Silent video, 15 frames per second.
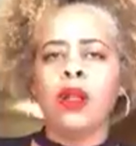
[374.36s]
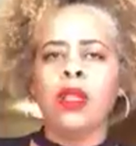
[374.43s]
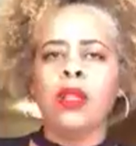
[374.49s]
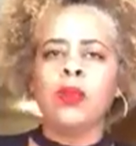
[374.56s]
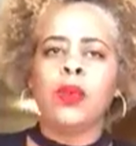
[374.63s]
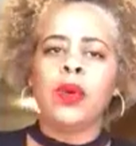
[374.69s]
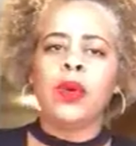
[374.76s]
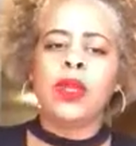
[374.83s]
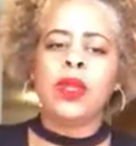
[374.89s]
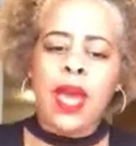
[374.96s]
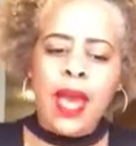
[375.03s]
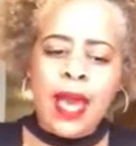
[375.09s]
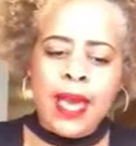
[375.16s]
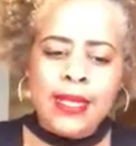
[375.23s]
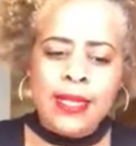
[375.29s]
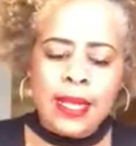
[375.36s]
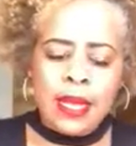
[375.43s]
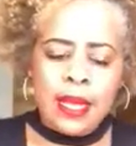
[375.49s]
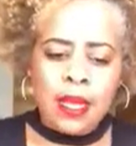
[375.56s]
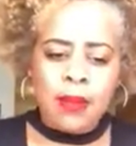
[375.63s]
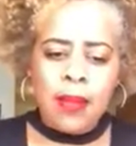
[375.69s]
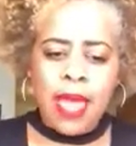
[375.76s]
when I
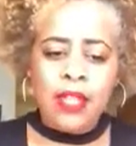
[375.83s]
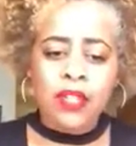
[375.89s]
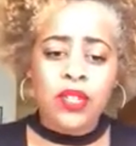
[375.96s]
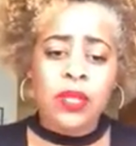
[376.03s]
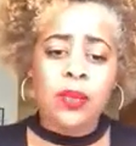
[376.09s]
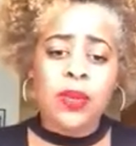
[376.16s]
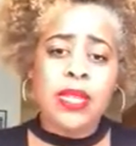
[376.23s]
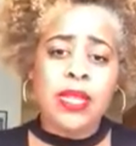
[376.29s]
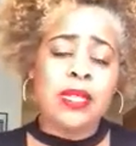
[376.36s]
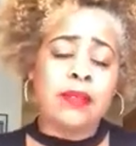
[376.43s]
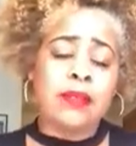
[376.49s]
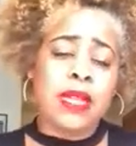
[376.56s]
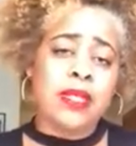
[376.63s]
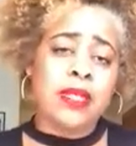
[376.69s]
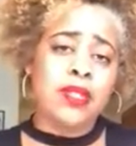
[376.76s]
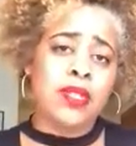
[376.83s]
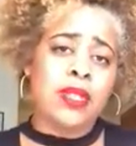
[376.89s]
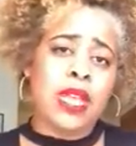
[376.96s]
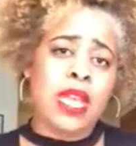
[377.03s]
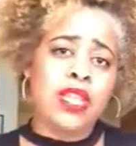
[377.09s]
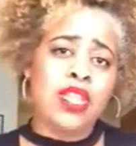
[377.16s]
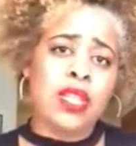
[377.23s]
actually when I did my
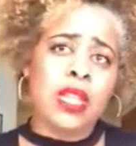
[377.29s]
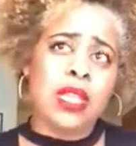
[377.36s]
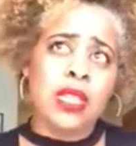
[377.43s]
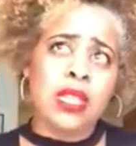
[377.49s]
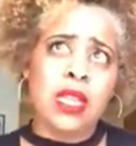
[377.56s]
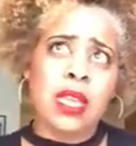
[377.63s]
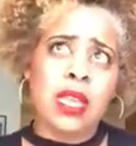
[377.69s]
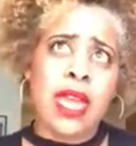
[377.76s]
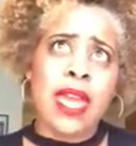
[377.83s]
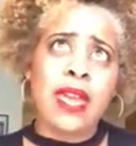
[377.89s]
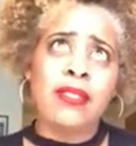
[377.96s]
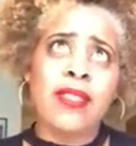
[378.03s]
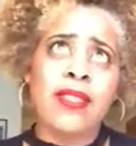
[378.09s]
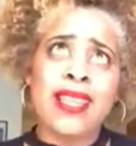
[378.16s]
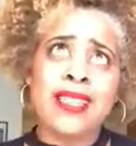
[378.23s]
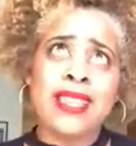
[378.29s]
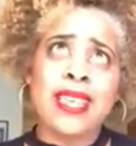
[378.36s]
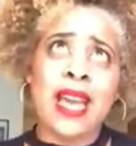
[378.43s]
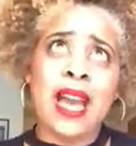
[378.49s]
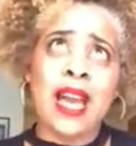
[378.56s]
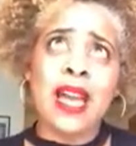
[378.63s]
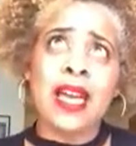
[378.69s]
dissertation, I think at that
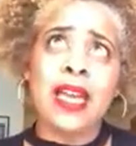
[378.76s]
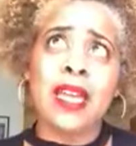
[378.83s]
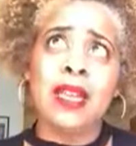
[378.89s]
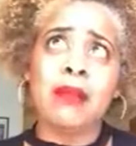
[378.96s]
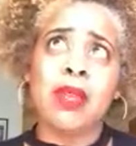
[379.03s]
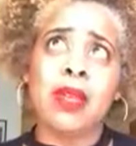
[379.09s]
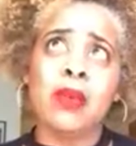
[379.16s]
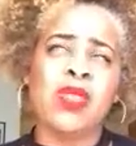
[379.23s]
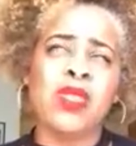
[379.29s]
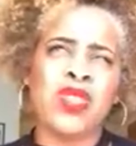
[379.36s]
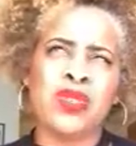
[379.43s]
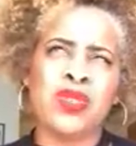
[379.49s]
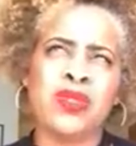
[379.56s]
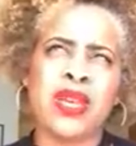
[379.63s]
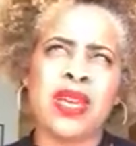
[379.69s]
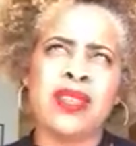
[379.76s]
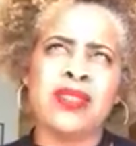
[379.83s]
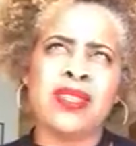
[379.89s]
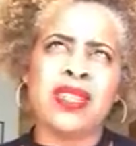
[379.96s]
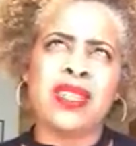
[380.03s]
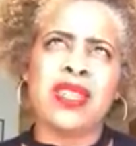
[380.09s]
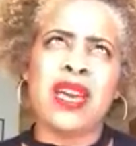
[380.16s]
time it was
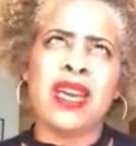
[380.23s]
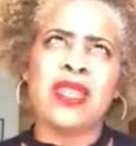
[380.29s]
2009.